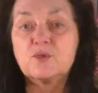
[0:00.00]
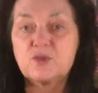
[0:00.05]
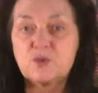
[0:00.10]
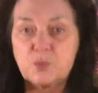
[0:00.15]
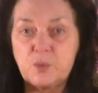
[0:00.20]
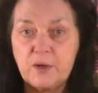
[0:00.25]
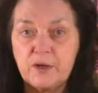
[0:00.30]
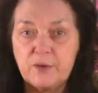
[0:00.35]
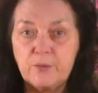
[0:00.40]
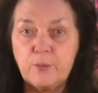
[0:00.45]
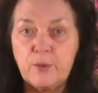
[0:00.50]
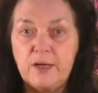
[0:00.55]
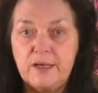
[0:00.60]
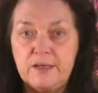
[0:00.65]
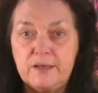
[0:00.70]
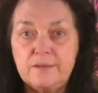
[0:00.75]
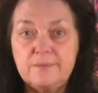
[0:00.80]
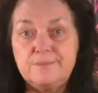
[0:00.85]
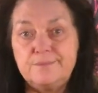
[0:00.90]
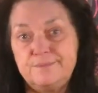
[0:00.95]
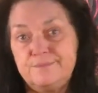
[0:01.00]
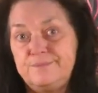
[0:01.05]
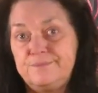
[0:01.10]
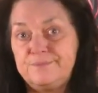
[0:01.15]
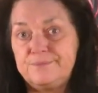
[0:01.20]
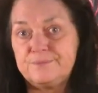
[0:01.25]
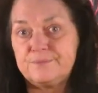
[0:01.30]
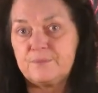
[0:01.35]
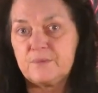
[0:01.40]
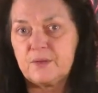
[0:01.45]
was just wearing red,
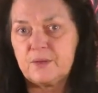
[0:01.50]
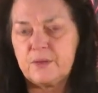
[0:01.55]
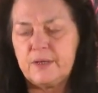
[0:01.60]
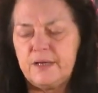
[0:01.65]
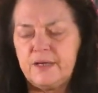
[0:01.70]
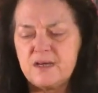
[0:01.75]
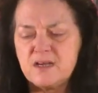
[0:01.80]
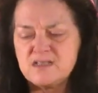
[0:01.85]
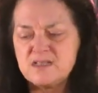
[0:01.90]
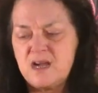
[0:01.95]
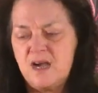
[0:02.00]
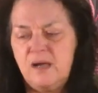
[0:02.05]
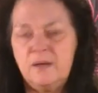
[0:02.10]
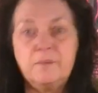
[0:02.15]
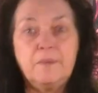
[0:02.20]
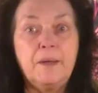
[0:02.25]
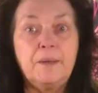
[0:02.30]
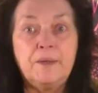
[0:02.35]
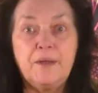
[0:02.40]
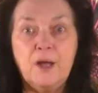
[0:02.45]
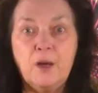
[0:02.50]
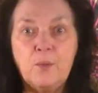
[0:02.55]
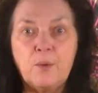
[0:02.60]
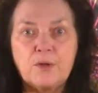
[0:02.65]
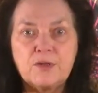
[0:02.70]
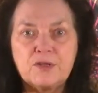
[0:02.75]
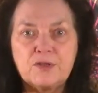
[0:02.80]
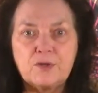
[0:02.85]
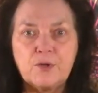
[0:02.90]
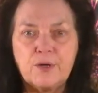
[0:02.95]
okay? Maybe they all
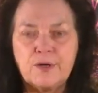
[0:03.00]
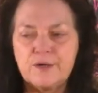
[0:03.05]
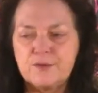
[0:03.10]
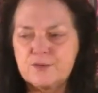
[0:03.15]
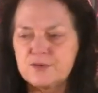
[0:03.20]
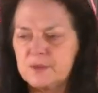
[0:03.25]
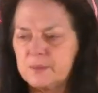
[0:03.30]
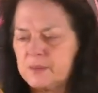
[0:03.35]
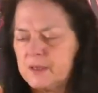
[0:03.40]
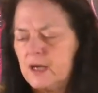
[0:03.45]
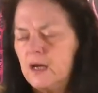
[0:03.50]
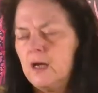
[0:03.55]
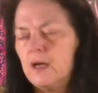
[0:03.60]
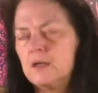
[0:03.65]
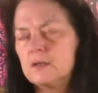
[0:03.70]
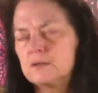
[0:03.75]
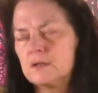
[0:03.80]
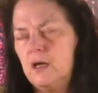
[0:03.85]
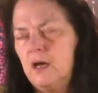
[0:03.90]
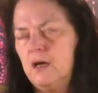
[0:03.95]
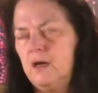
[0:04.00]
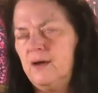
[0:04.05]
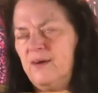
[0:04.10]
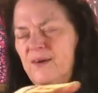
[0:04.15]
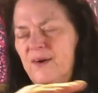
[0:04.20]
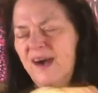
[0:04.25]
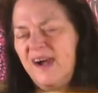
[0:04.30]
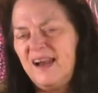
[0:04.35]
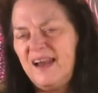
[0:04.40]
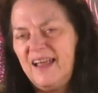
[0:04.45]
worked at Target or something.
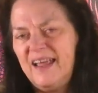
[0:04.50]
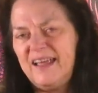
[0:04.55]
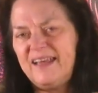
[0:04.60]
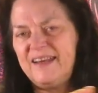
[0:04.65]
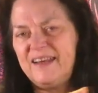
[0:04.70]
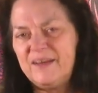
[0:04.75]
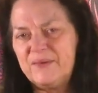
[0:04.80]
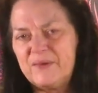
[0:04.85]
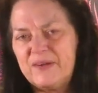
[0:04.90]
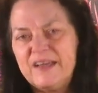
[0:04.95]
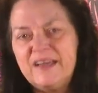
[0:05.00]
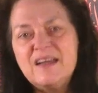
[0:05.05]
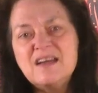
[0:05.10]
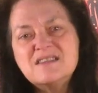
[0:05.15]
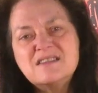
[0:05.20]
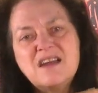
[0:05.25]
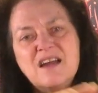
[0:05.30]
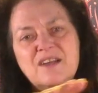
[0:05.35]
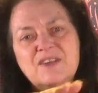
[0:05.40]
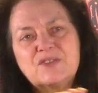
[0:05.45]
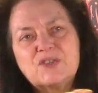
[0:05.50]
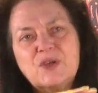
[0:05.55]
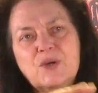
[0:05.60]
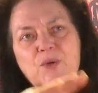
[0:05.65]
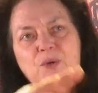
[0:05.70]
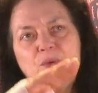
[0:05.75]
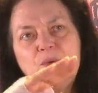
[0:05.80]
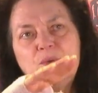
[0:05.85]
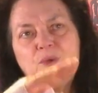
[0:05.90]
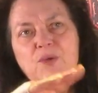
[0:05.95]
So, anyway,
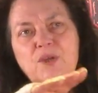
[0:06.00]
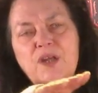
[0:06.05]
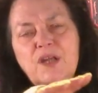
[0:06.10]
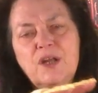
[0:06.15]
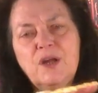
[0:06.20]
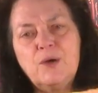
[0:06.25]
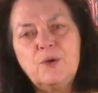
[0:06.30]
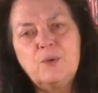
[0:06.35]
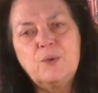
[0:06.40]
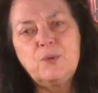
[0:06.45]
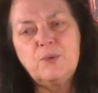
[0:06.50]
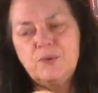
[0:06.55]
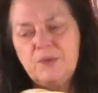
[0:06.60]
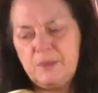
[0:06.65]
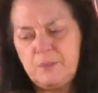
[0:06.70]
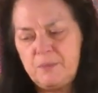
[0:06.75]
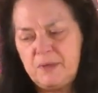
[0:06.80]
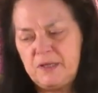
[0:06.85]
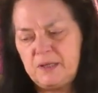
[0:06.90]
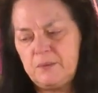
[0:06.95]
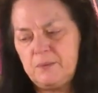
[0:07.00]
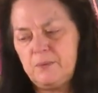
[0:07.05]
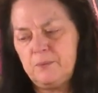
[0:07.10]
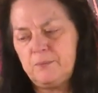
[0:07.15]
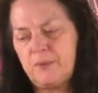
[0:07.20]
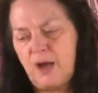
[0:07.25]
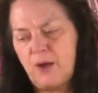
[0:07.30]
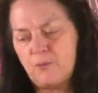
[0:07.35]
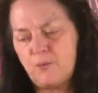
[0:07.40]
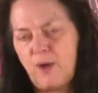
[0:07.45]
so, you know, but
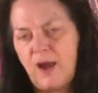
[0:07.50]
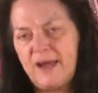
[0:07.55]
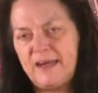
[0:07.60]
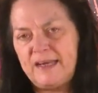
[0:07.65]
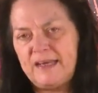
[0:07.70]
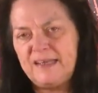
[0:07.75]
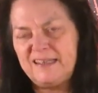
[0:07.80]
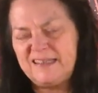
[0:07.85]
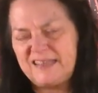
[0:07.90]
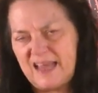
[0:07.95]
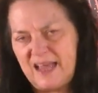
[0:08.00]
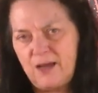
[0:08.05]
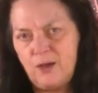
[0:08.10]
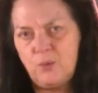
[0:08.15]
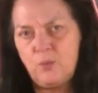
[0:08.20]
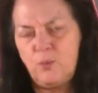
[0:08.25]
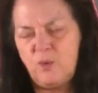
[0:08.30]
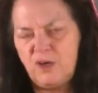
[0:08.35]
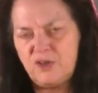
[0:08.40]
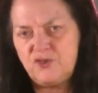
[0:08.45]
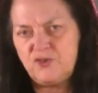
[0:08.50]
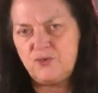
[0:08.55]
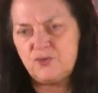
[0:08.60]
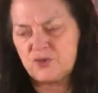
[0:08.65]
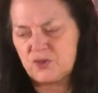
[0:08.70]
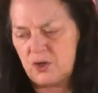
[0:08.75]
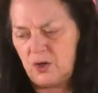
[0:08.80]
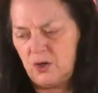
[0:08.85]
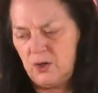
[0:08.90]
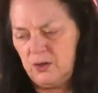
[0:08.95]
by writing down what you
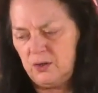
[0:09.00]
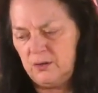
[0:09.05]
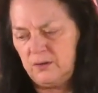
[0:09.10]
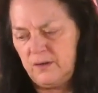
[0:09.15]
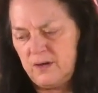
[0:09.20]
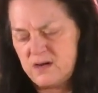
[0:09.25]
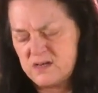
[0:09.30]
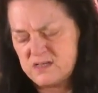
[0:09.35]
saw,